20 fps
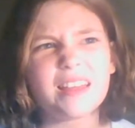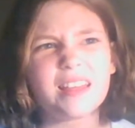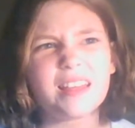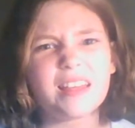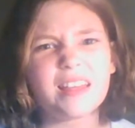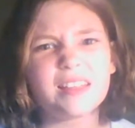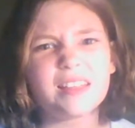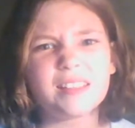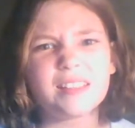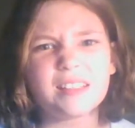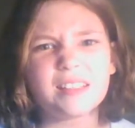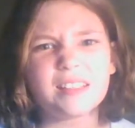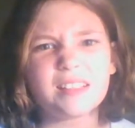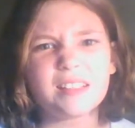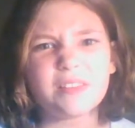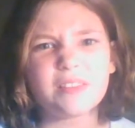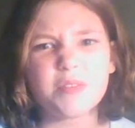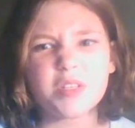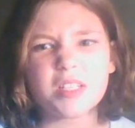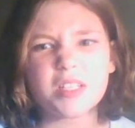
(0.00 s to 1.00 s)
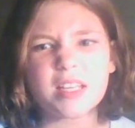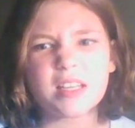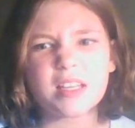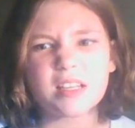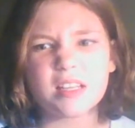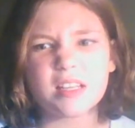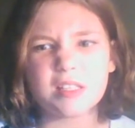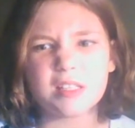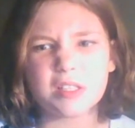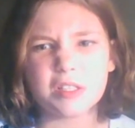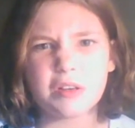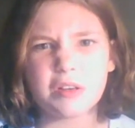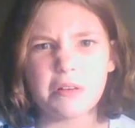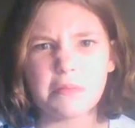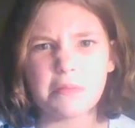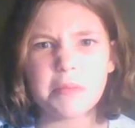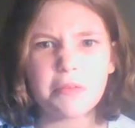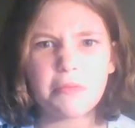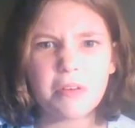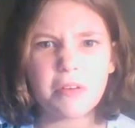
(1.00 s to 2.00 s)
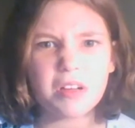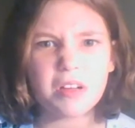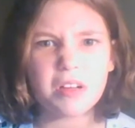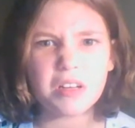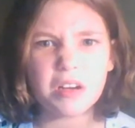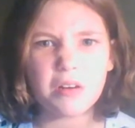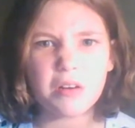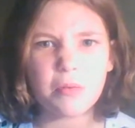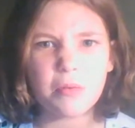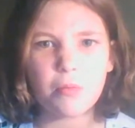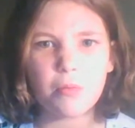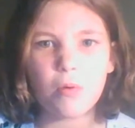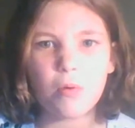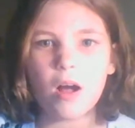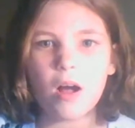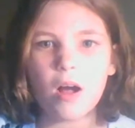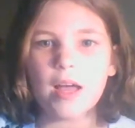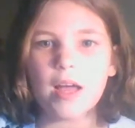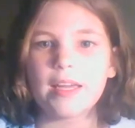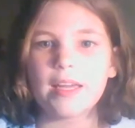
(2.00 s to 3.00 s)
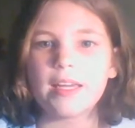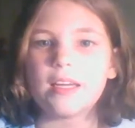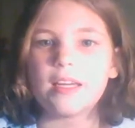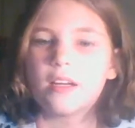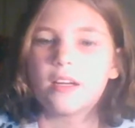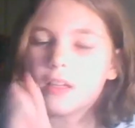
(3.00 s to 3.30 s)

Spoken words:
And if it's like a zombie one, why?